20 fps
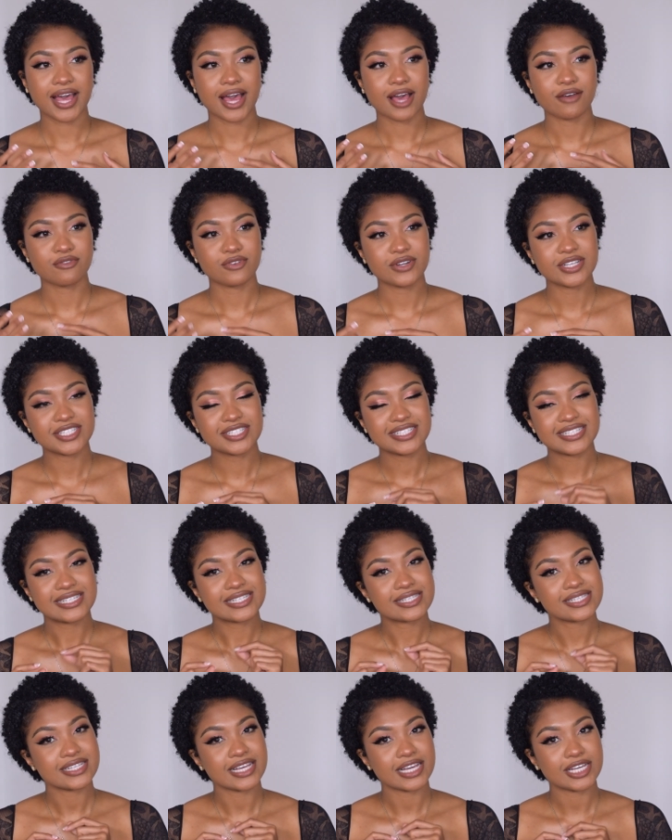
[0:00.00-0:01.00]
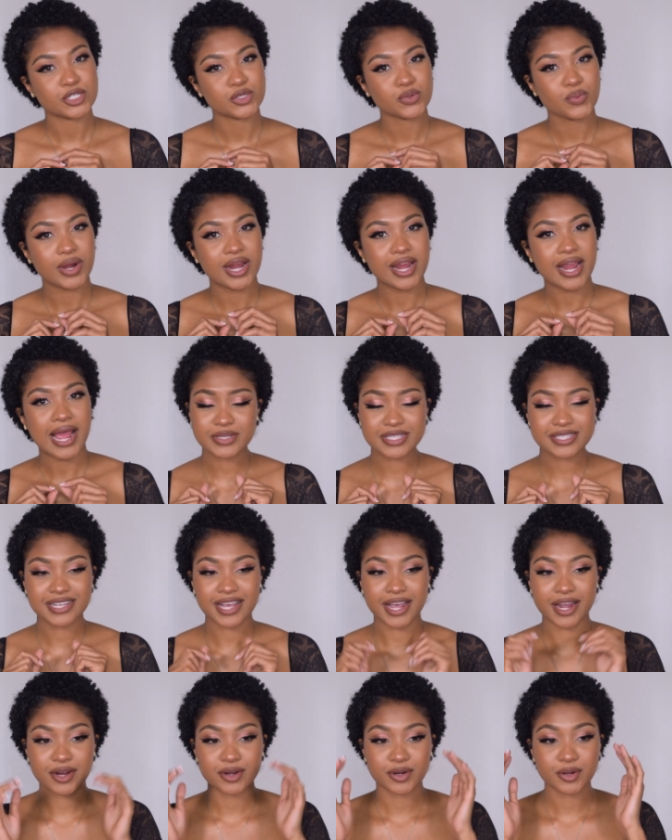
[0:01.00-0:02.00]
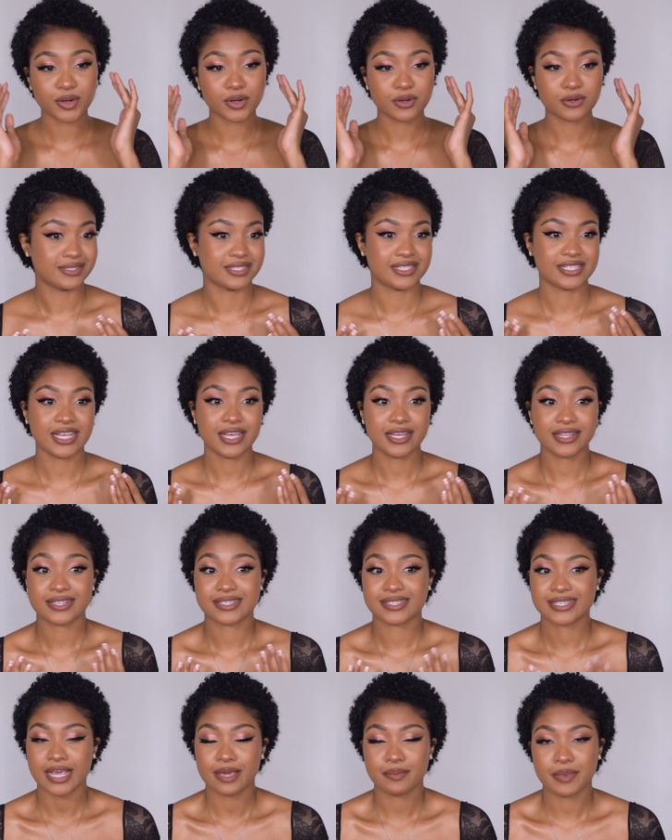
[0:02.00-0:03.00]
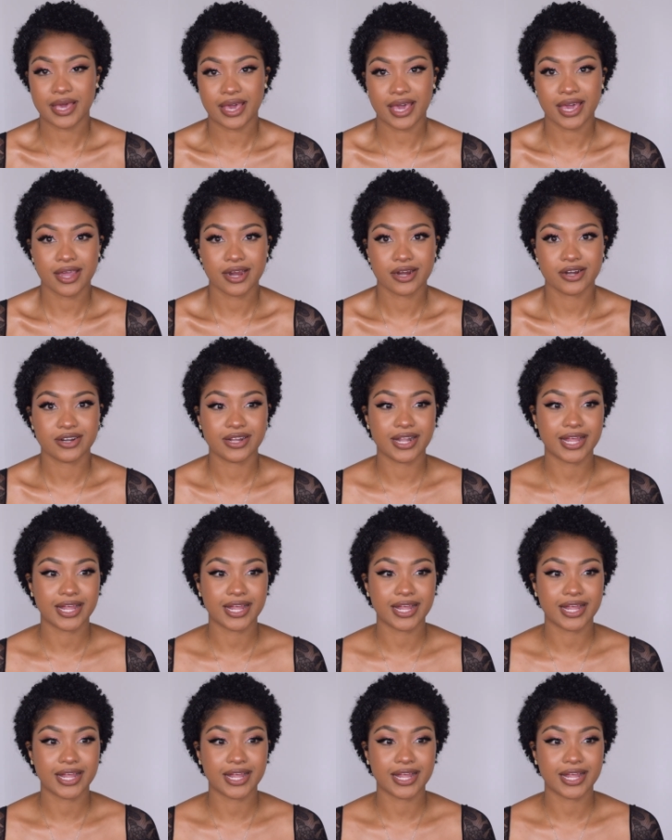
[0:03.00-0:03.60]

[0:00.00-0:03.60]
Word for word: I've reached this stage where I'm tired of seeing the same hair,